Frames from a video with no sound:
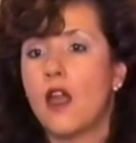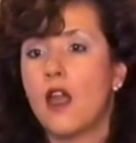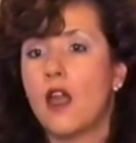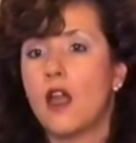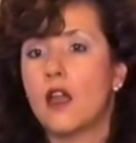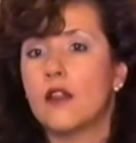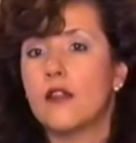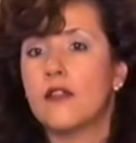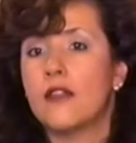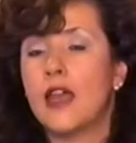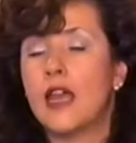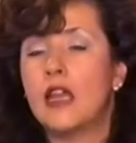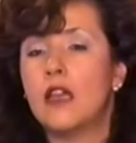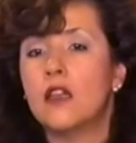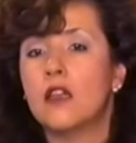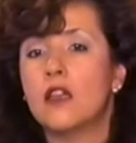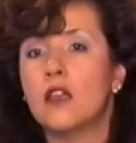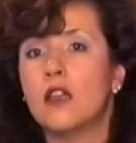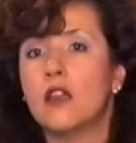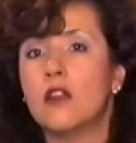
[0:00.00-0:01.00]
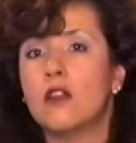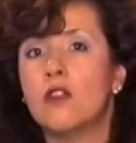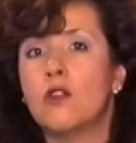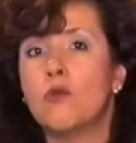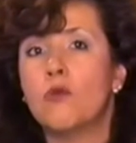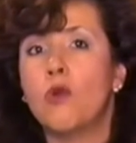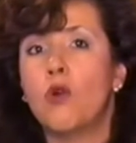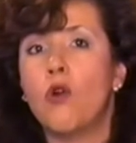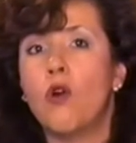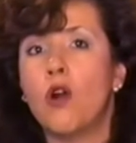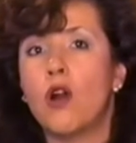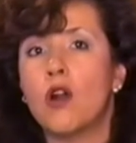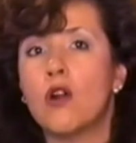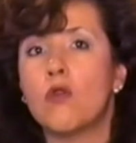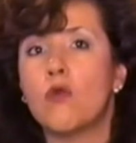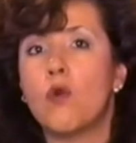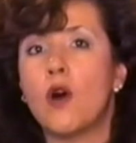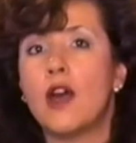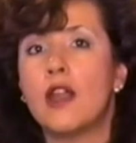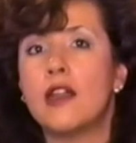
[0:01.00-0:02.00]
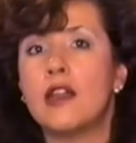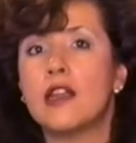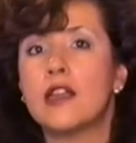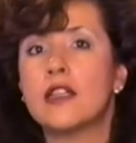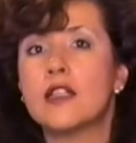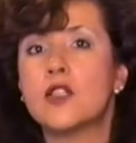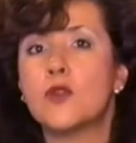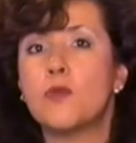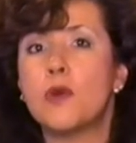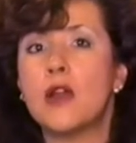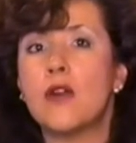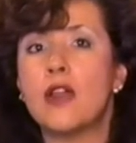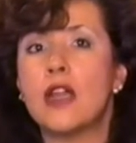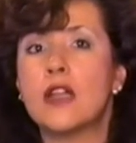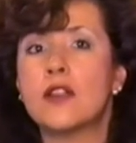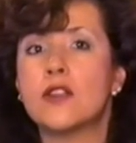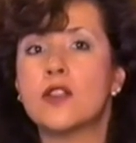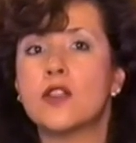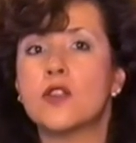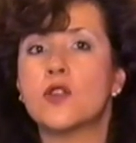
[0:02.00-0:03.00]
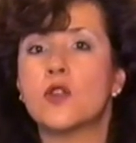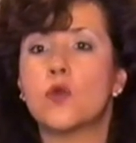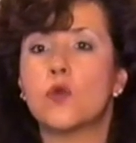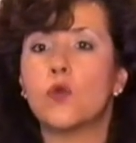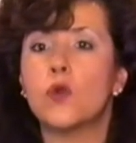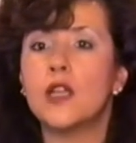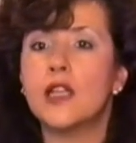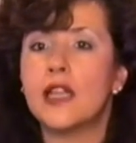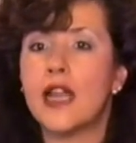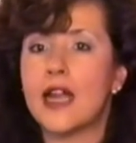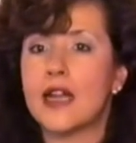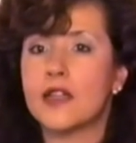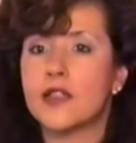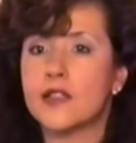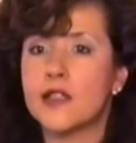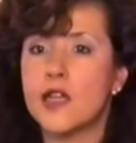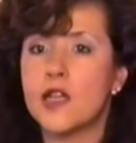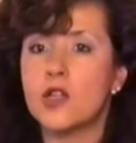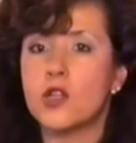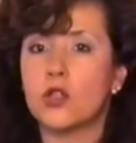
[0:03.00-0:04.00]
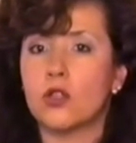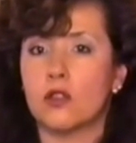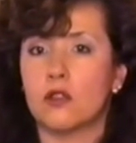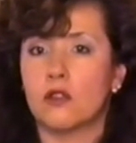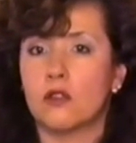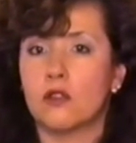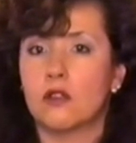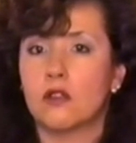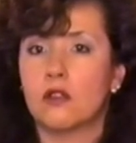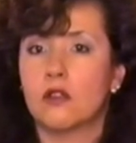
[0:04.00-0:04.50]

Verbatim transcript: uh, then the more one experiences the relaxation